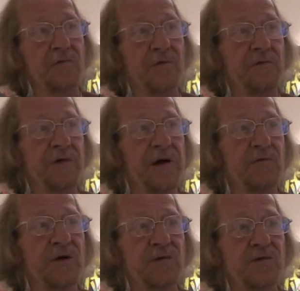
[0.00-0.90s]

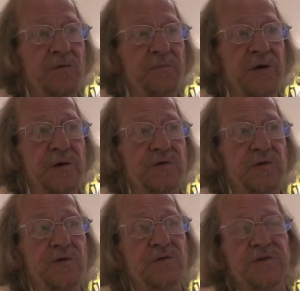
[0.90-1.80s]
various
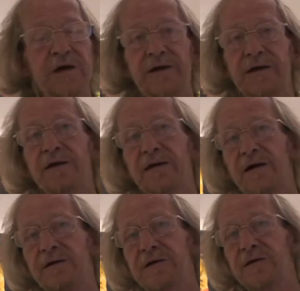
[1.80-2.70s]
pictures taken in
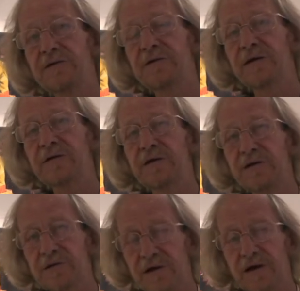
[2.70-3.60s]
nineteen
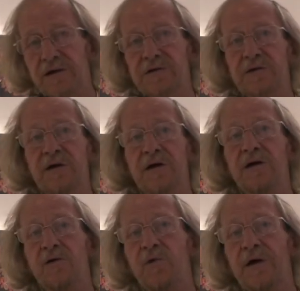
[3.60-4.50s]
sixty-six
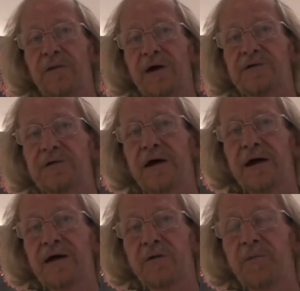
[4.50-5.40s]
when they
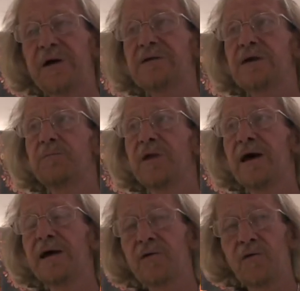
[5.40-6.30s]
sang Paint It
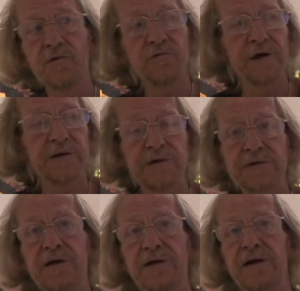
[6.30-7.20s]
Black on Ready,
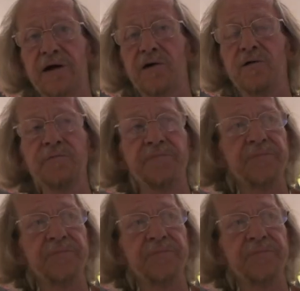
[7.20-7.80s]
Steady, Go.